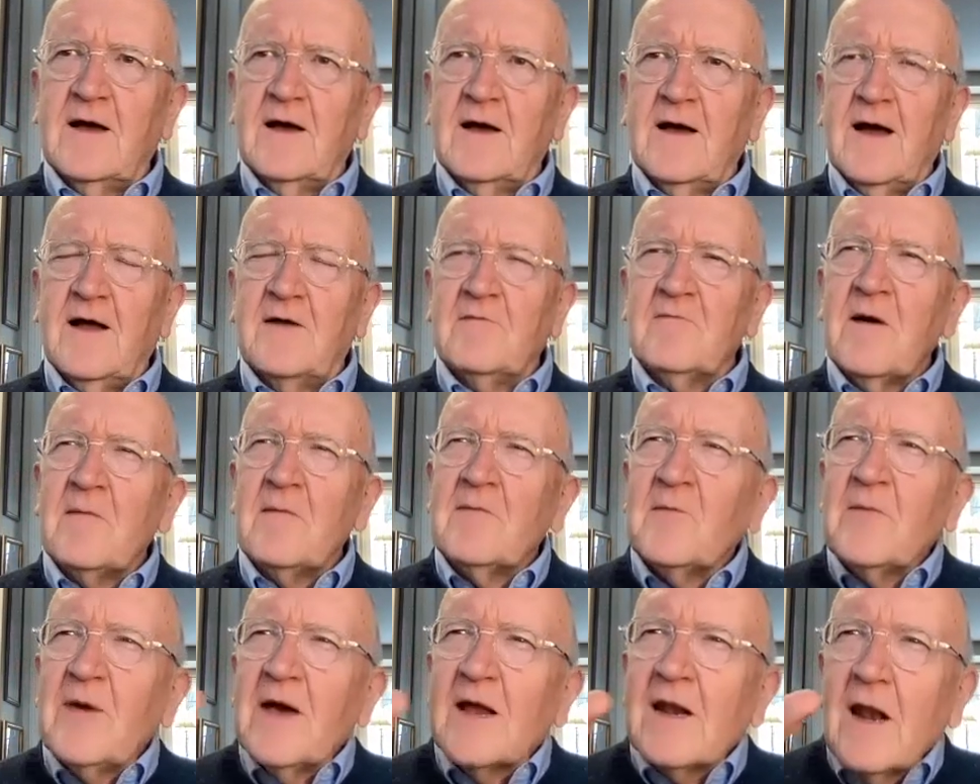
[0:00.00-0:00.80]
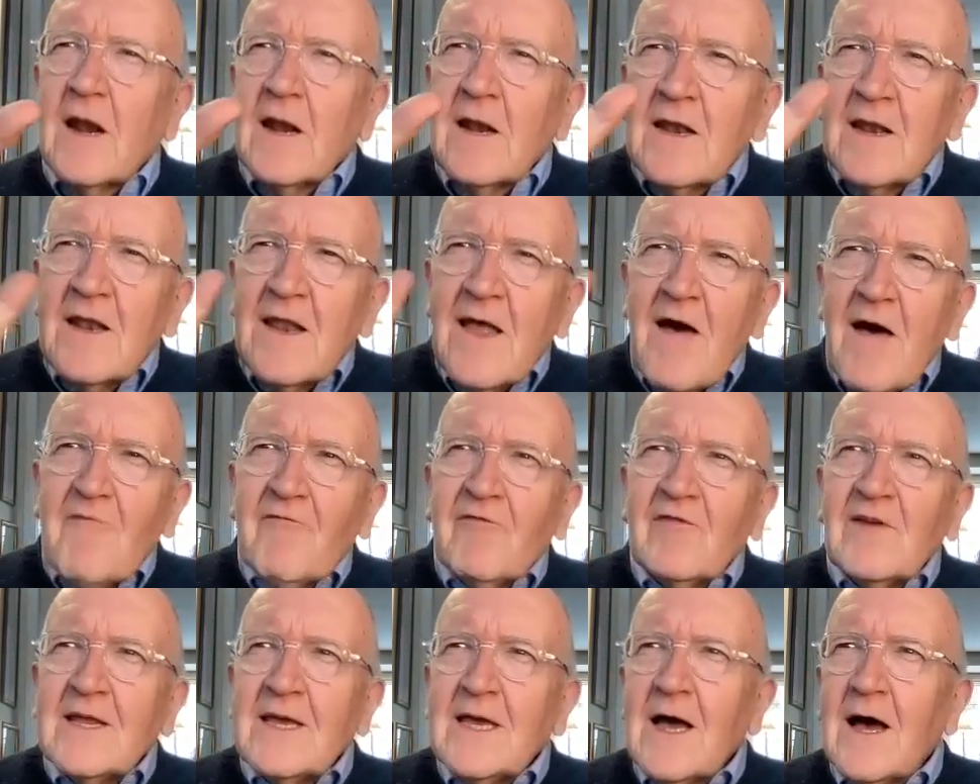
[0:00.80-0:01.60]
I remember we had a
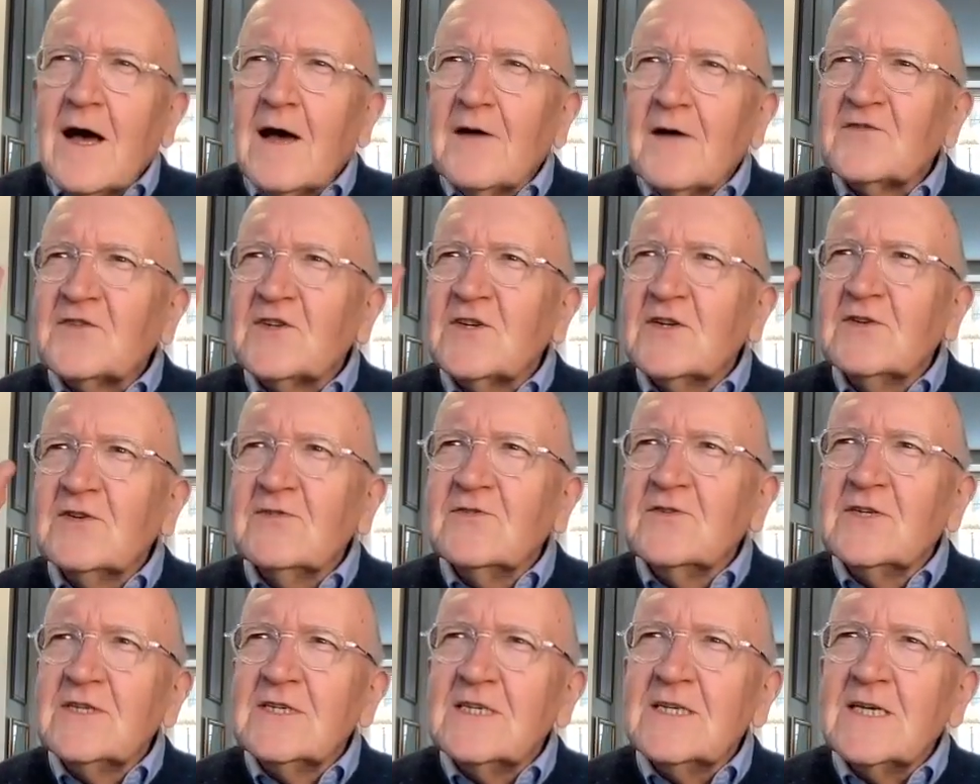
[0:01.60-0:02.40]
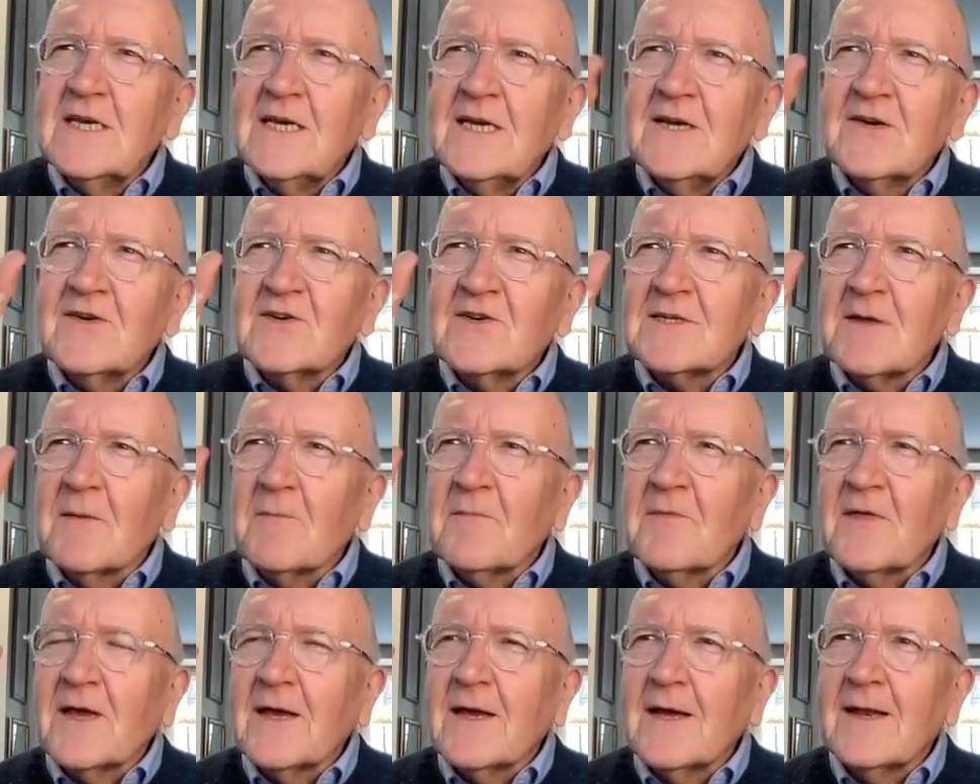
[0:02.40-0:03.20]
lovely afternoon tea or
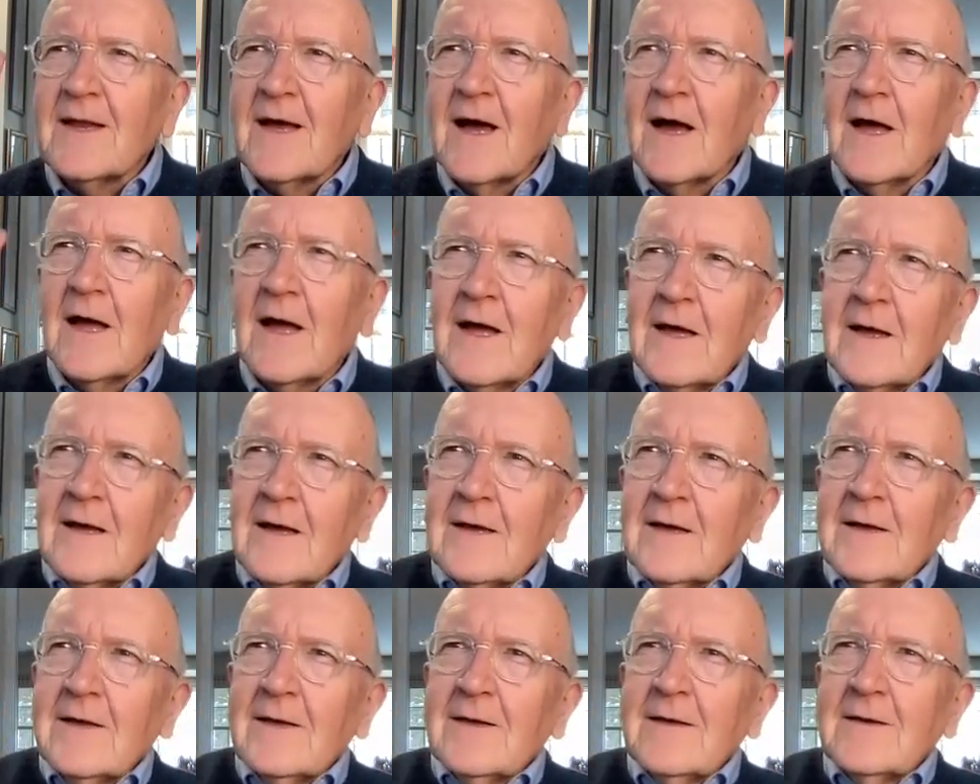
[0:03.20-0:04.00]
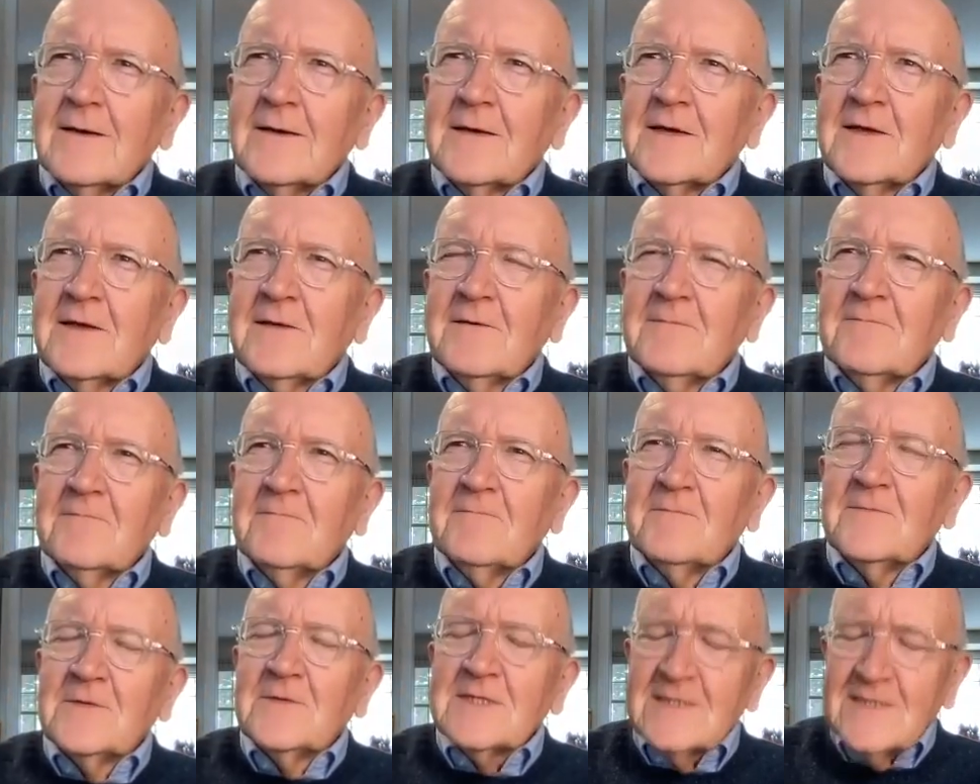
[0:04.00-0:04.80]
something in a
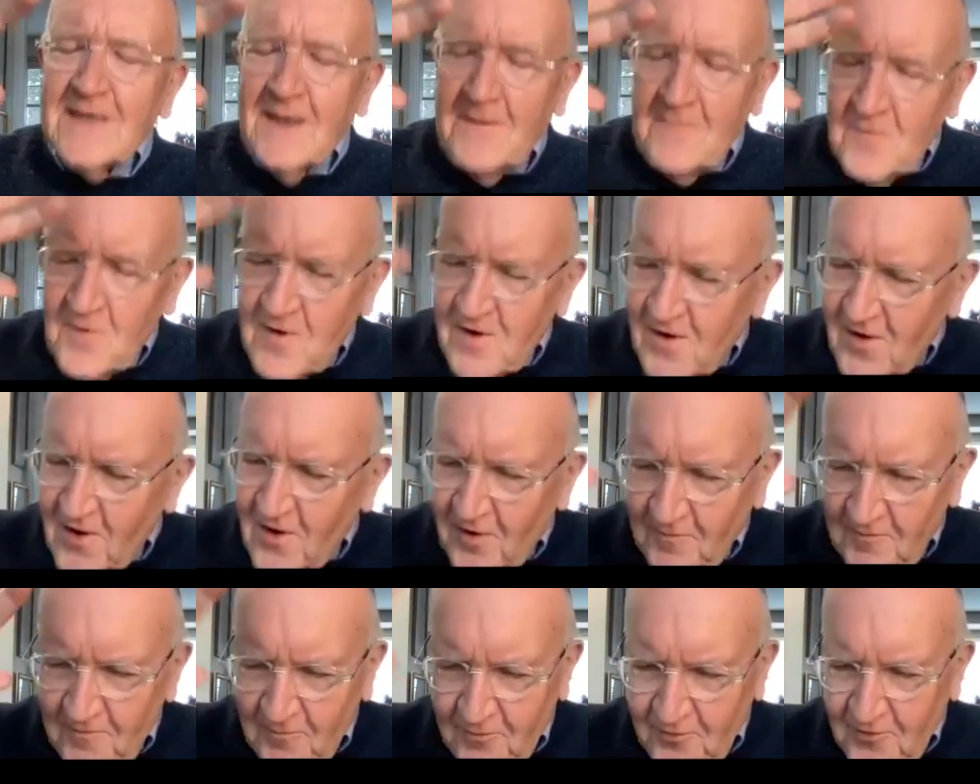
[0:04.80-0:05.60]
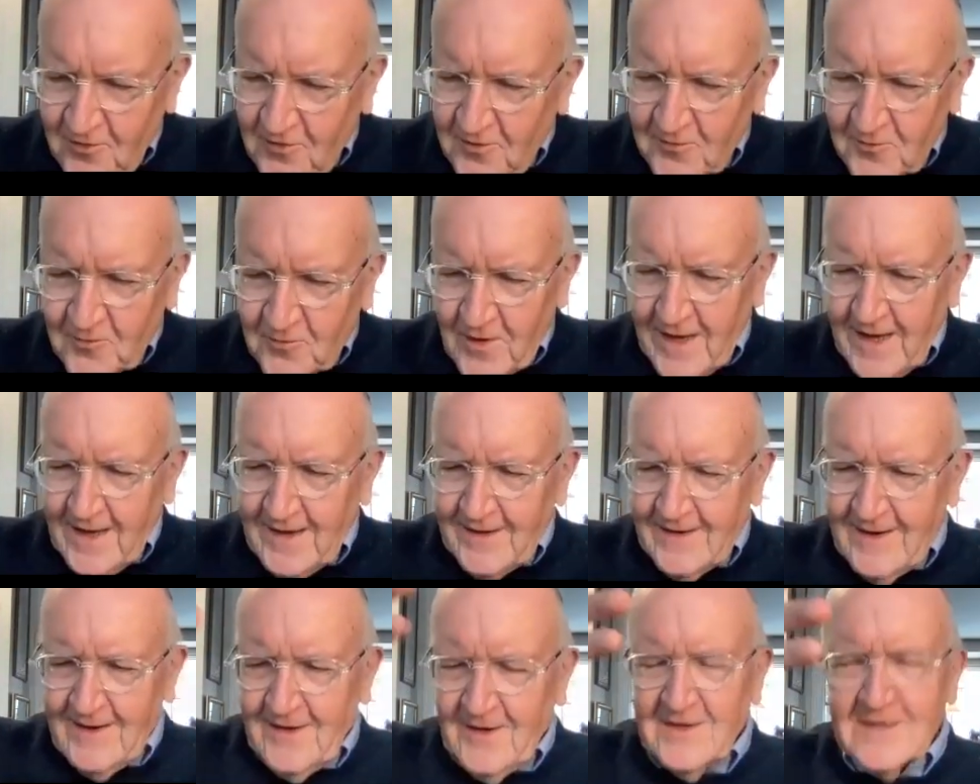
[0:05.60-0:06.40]
somewhere on Broadway
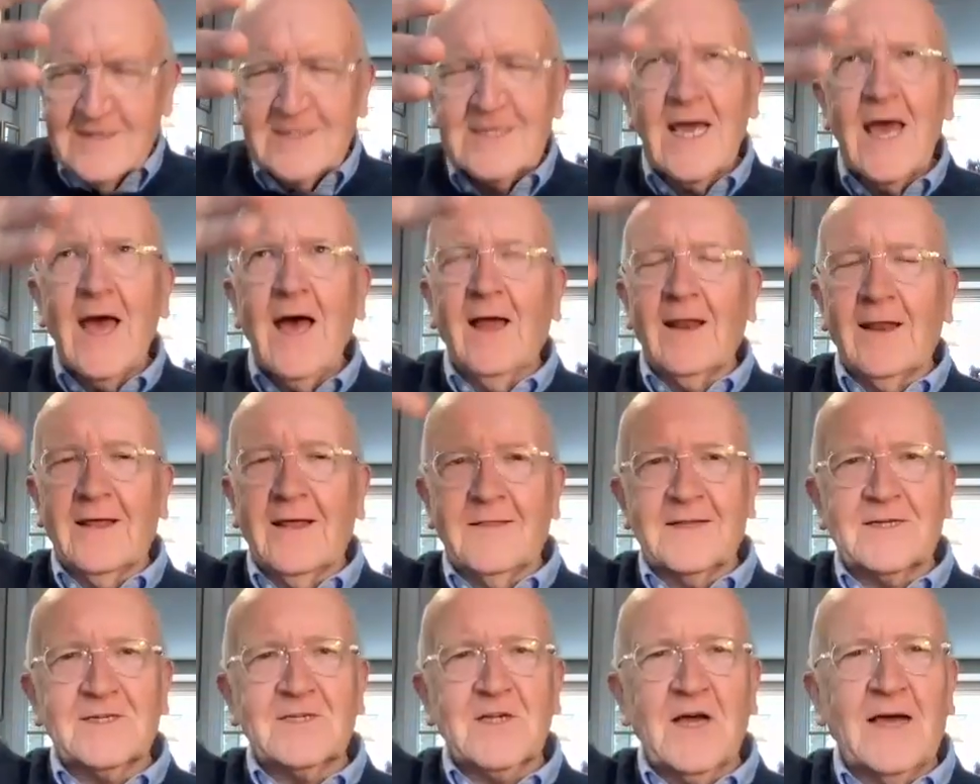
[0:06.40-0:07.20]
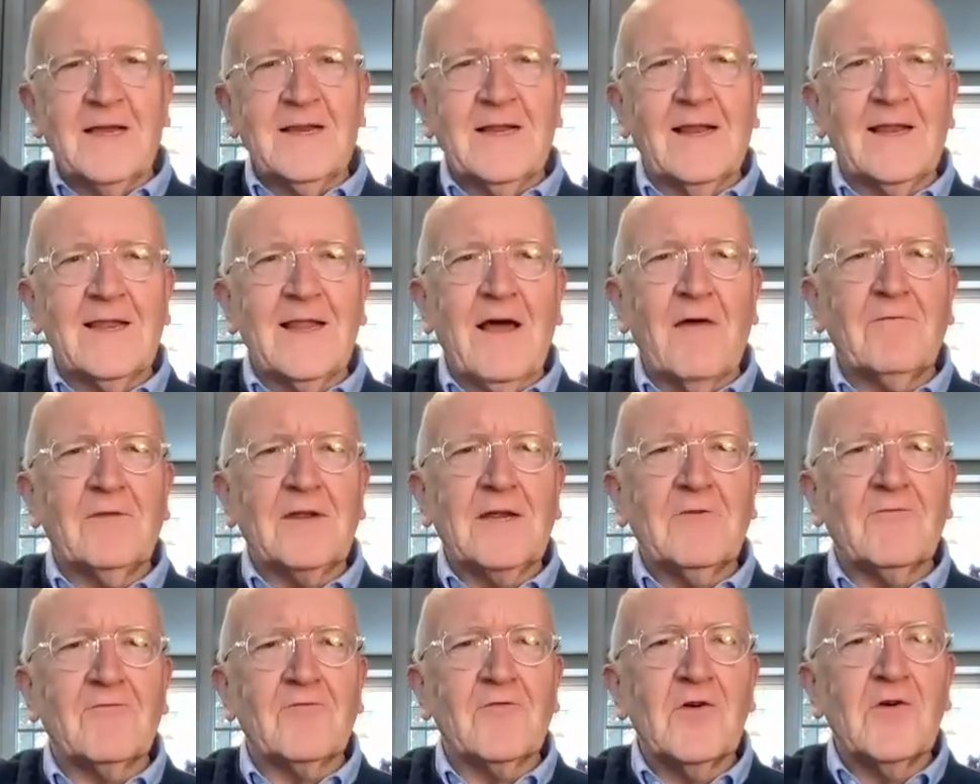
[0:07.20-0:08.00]
in a hotel at the t- in a
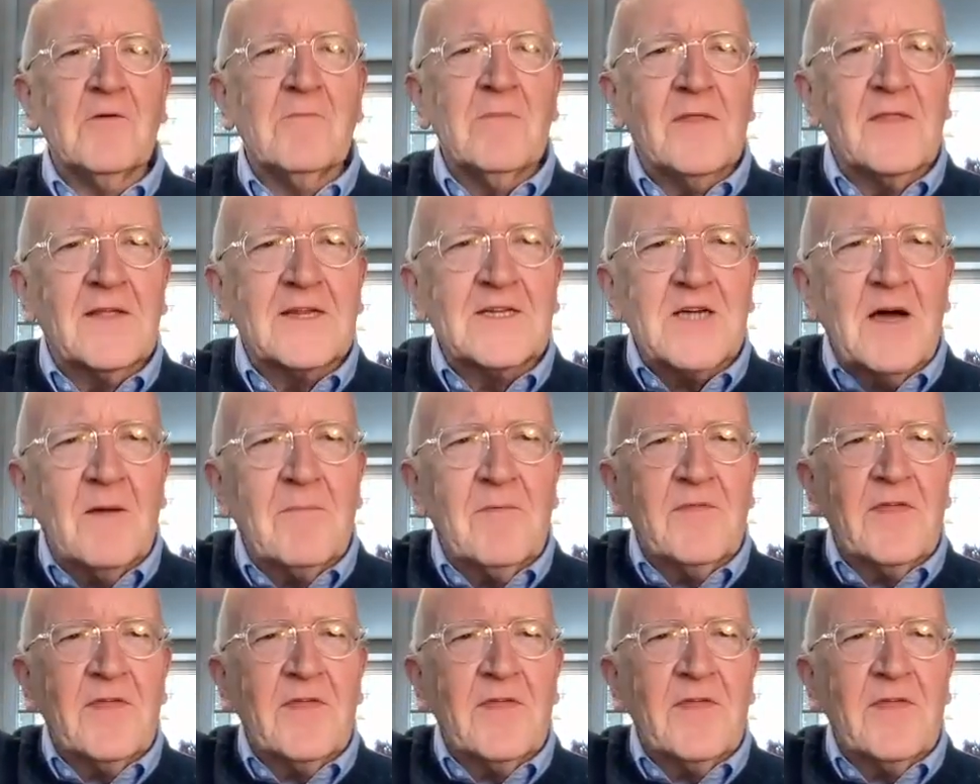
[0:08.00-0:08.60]
lovely room at the top of